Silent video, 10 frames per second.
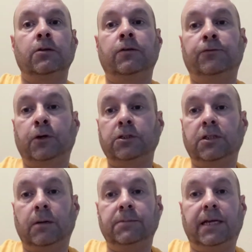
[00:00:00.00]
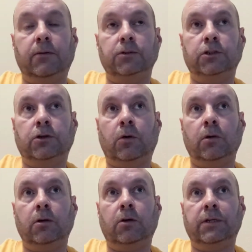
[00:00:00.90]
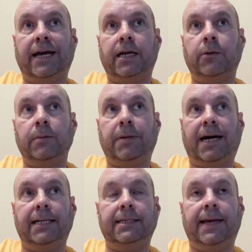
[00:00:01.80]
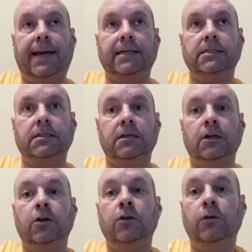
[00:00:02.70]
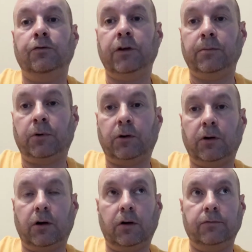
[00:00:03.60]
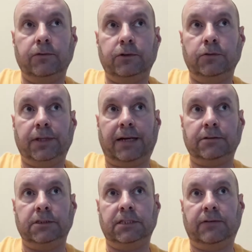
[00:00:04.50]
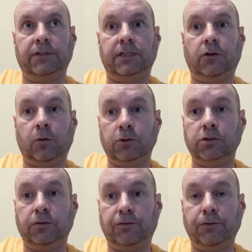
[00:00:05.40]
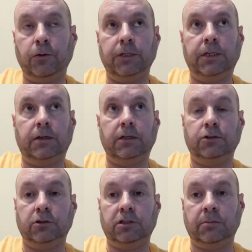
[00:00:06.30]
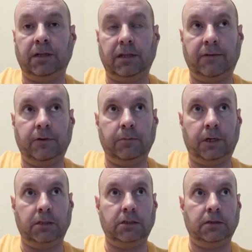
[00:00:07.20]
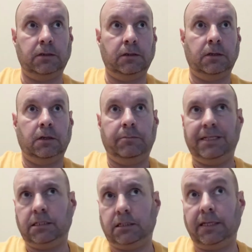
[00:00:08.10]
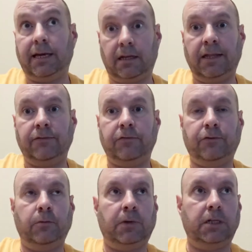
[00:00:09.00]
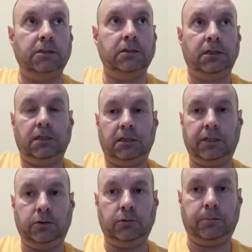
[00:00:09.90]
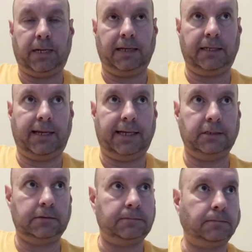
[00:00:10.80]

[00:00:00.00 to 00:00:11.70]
The first update was a Kodakery podcast, November of 2017. Almost a full year. It took them 11 months. Basically, 11 full months. They do a podcast.